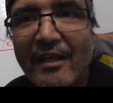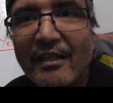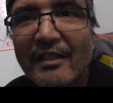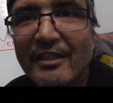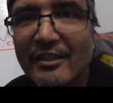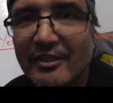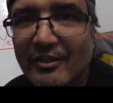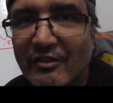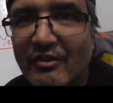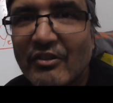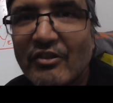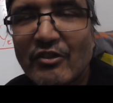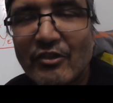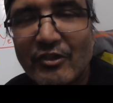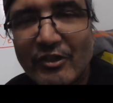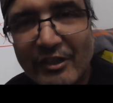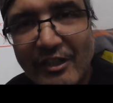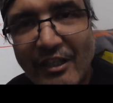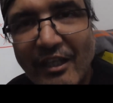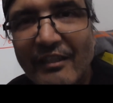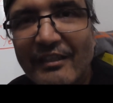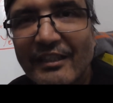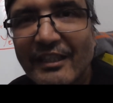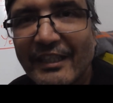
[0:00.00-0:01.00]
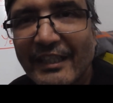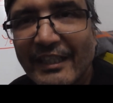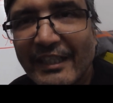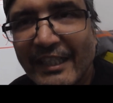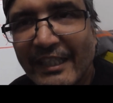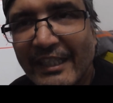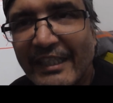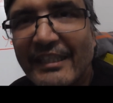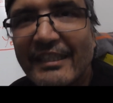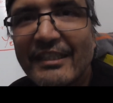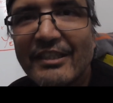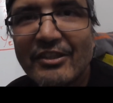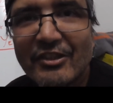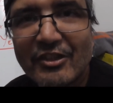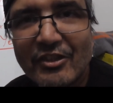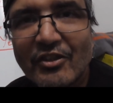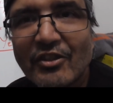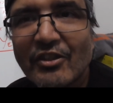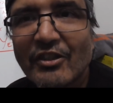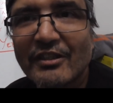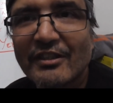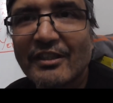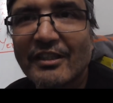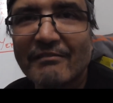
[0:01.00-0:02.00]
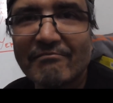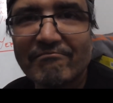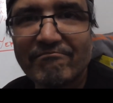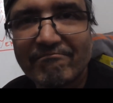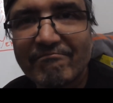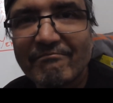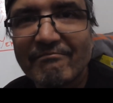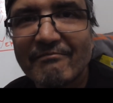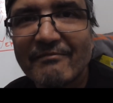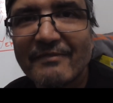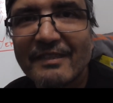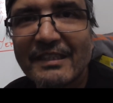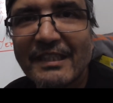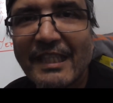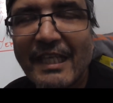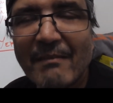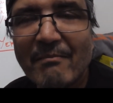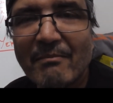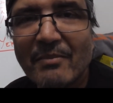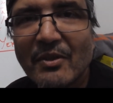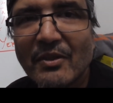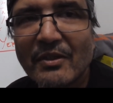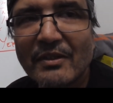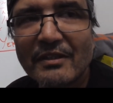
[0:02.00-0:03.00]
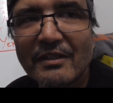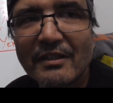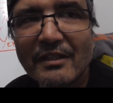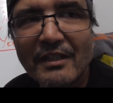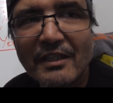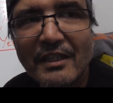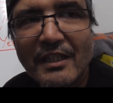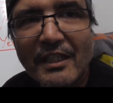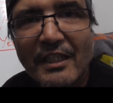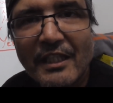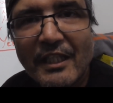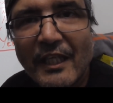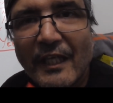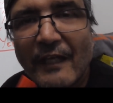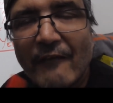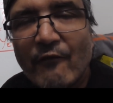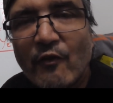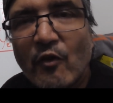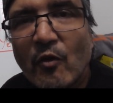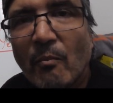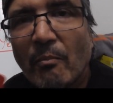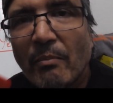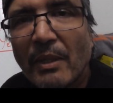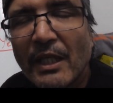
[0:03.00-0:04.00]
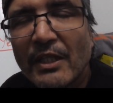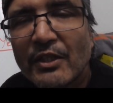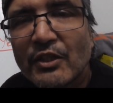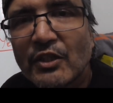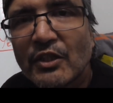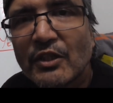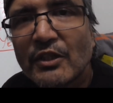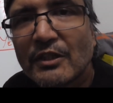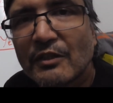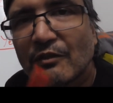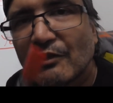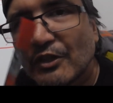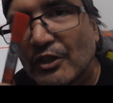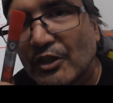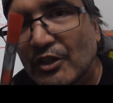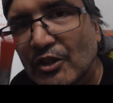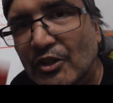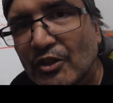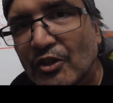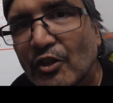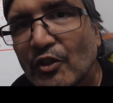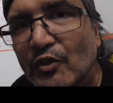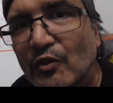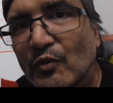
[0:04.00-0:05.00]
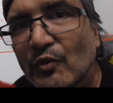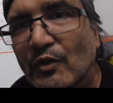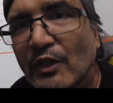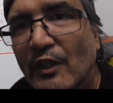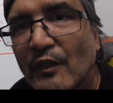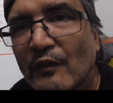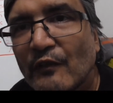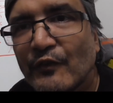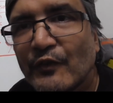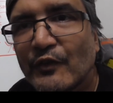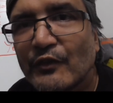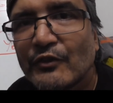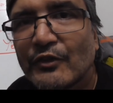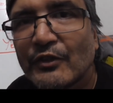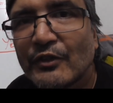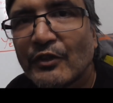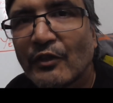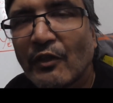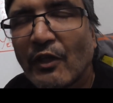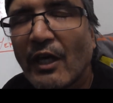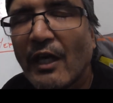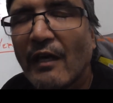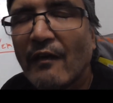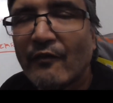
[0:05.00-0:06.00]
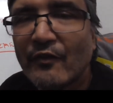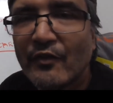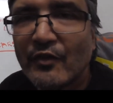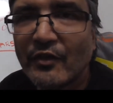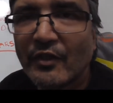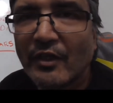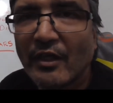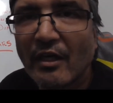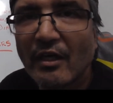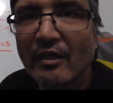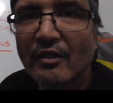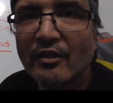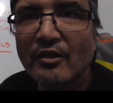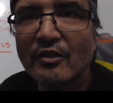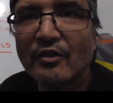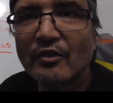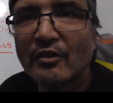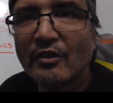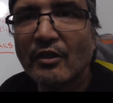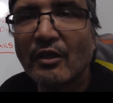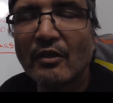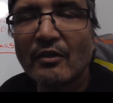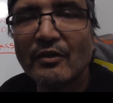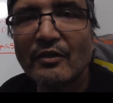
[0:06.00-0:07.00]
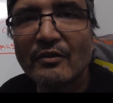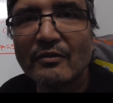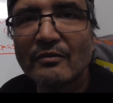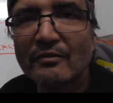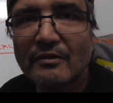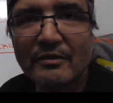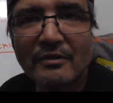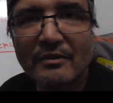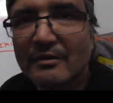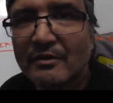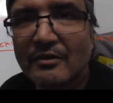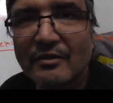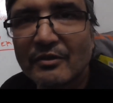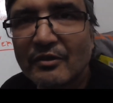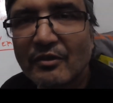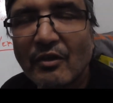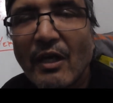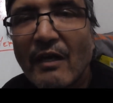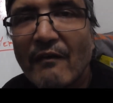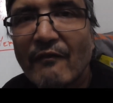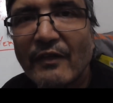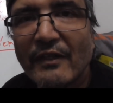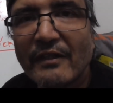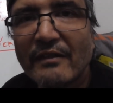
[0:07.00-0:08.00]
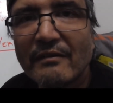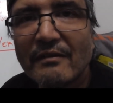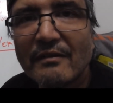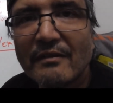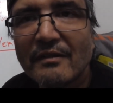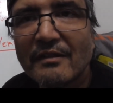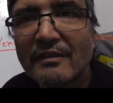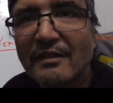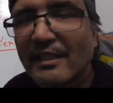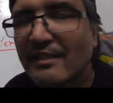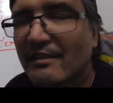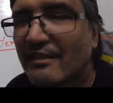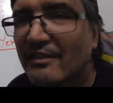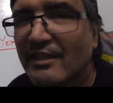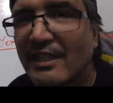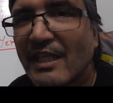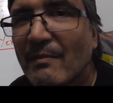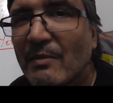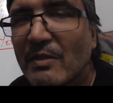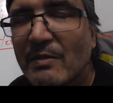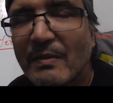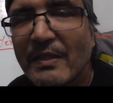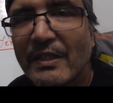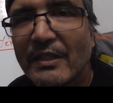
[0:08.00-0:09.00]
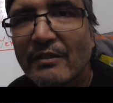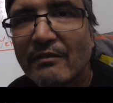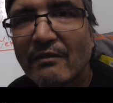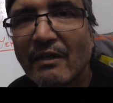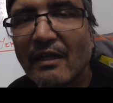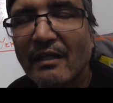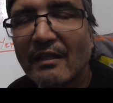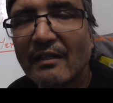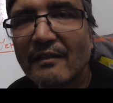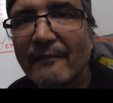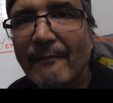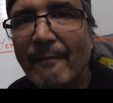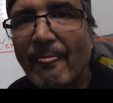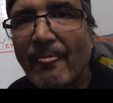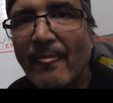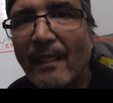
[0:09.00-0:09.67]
As soon as you start the key, you're going to get booked. If your blood sugar is too low for you to drive and you can't control your, your driving, that's the same as being drunk.